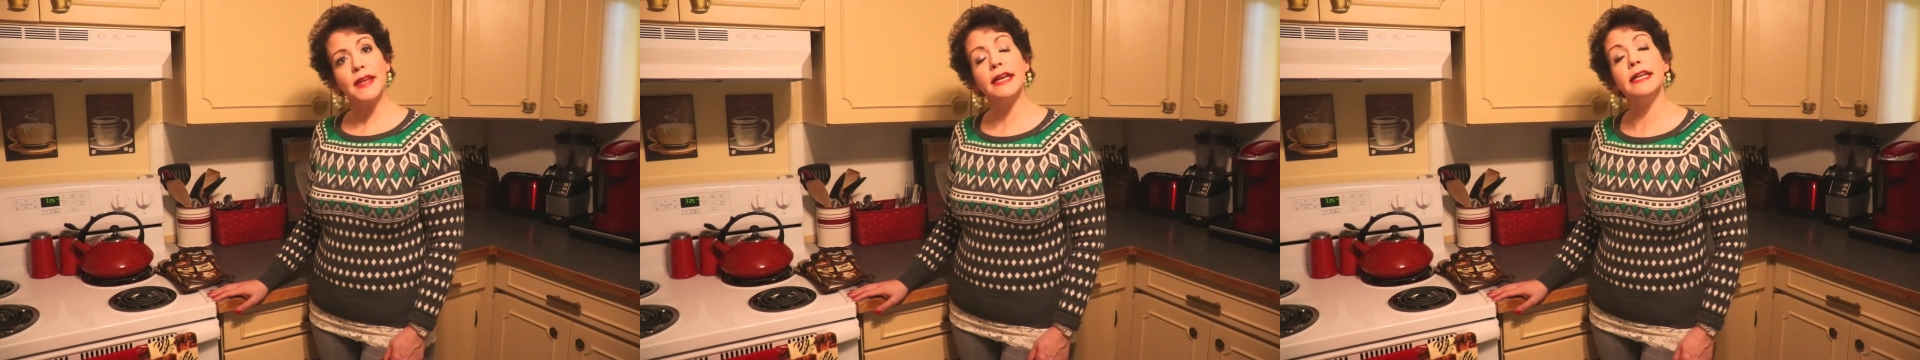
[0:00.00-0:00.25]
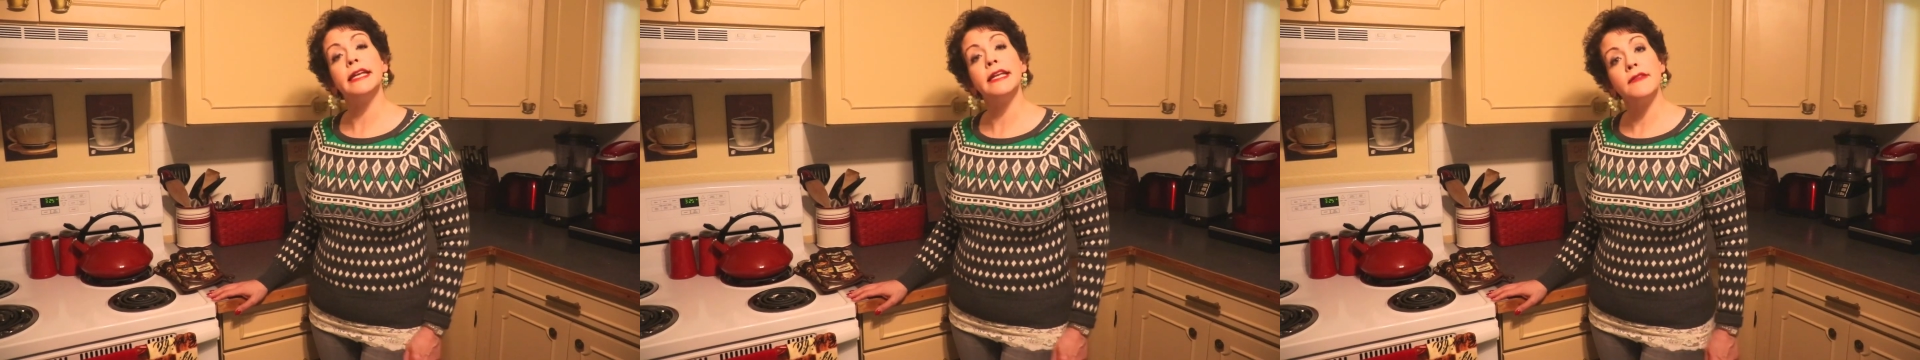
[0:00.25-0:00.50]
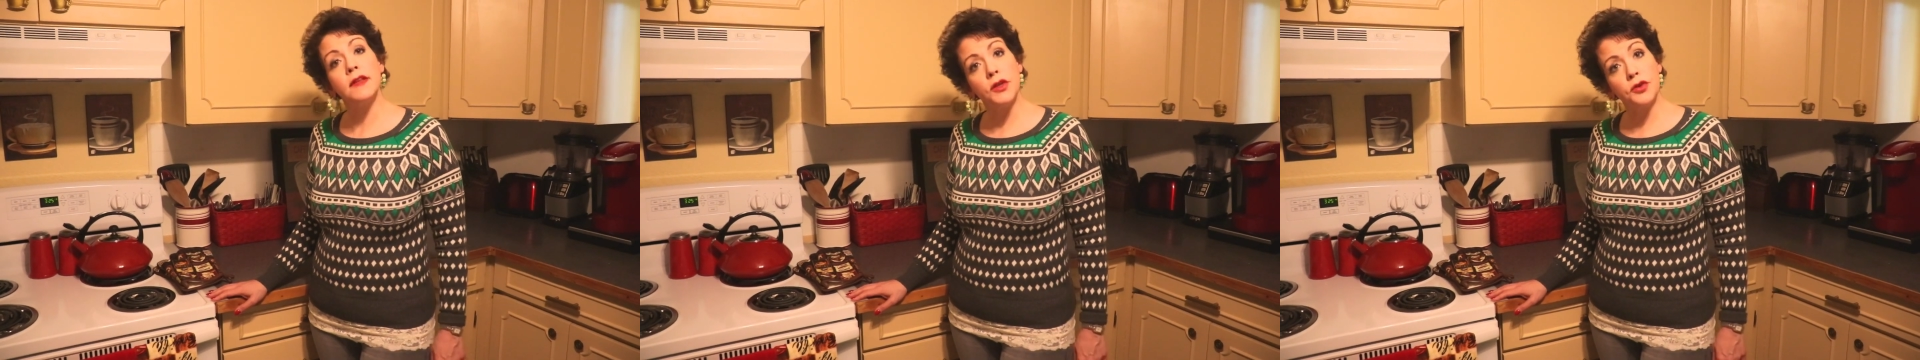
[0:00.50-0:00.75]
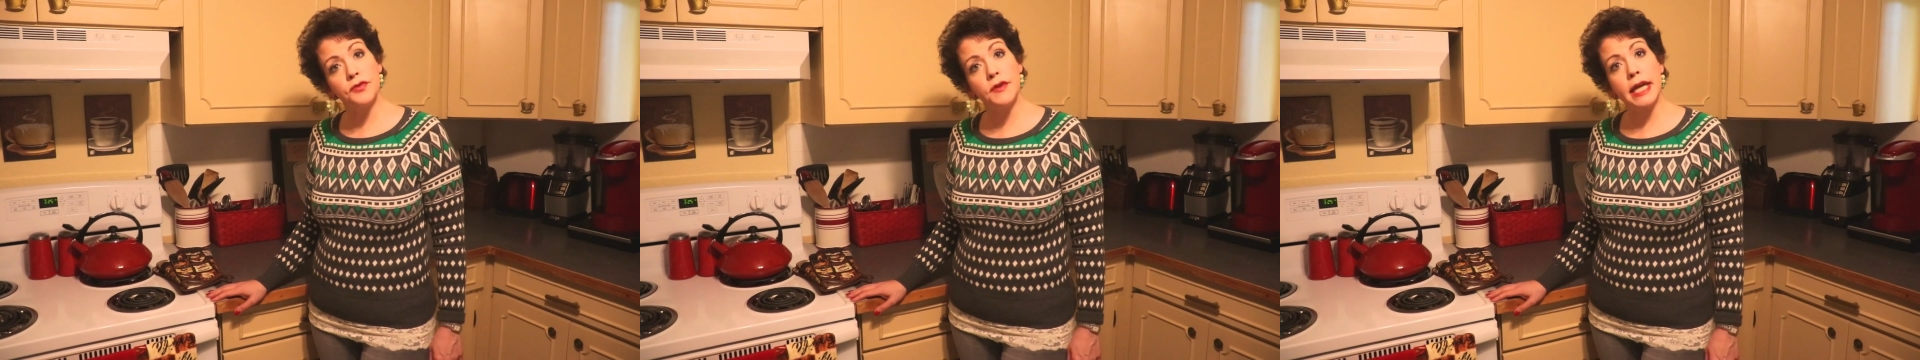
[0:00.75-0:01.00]
and hitting the
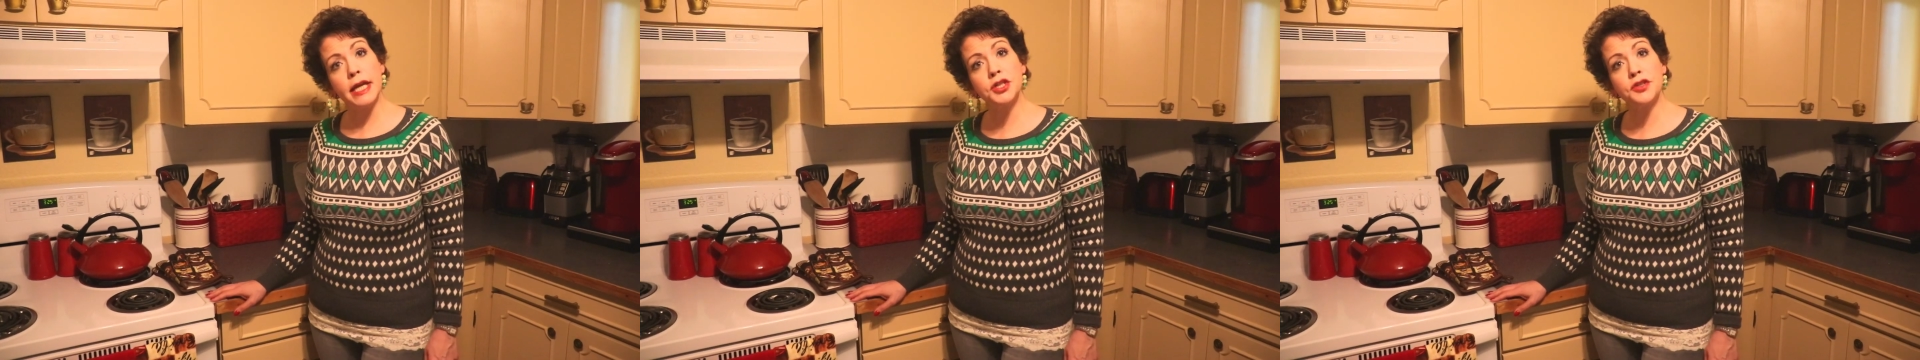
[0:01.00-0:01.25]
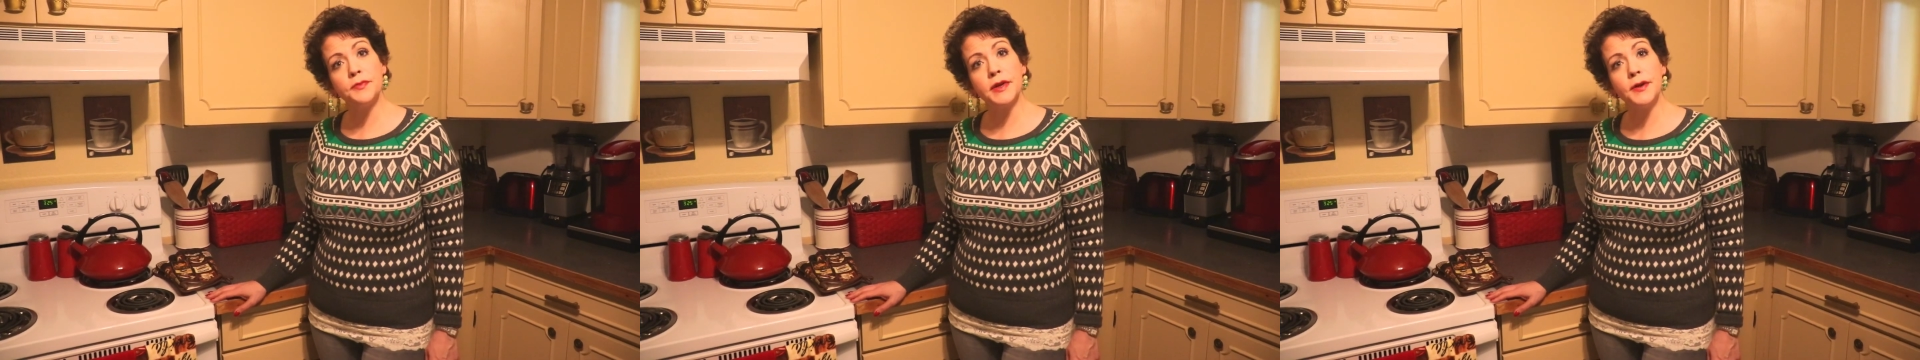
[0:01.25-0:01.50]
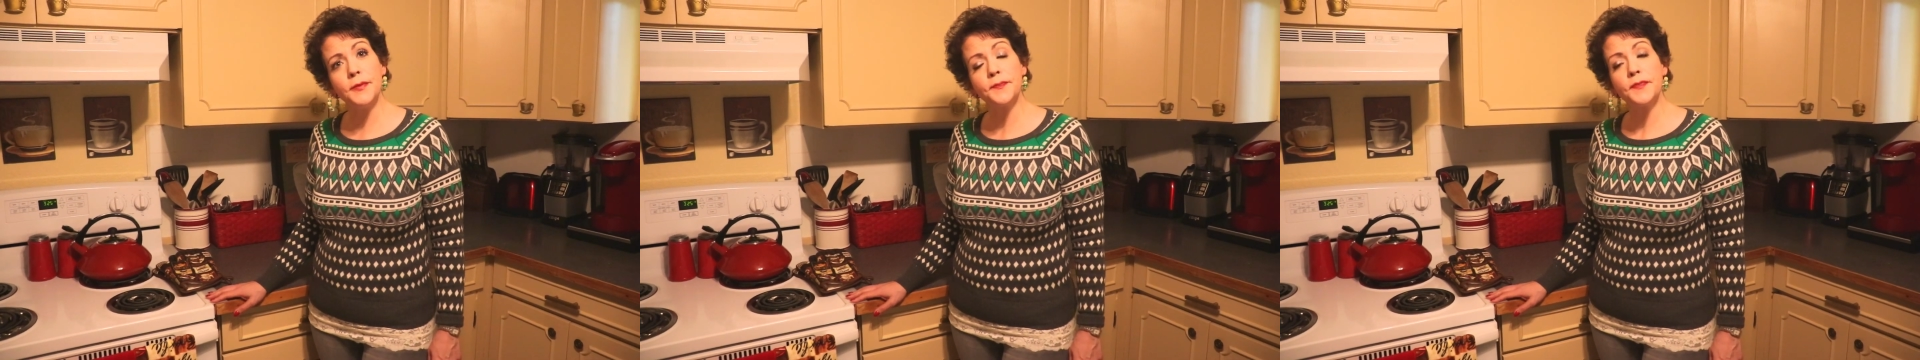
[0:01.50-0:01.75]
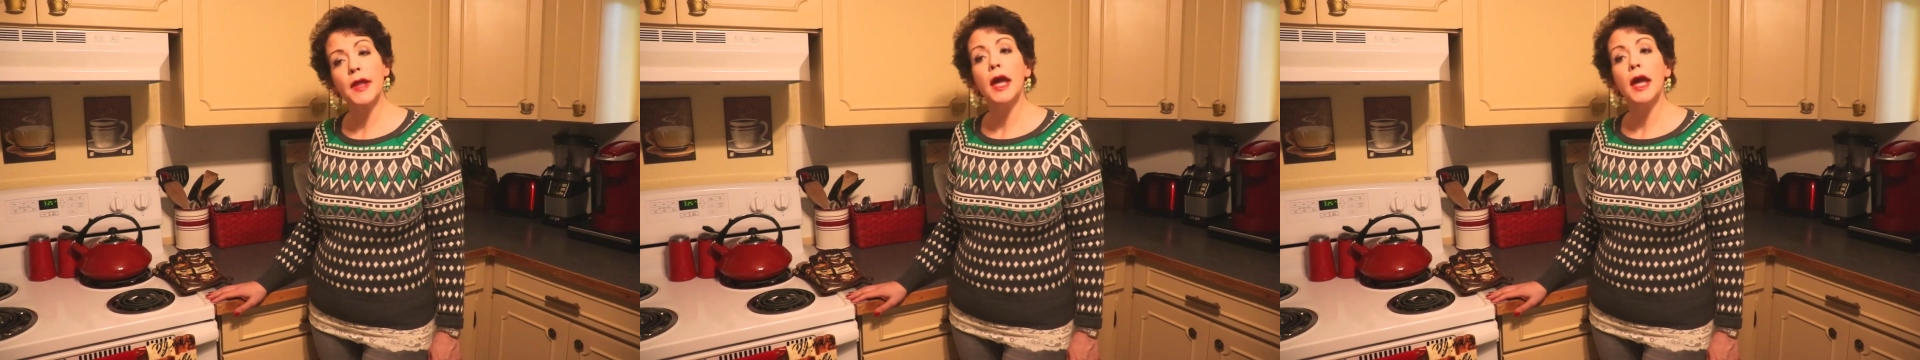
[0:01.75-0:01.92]
notification bell.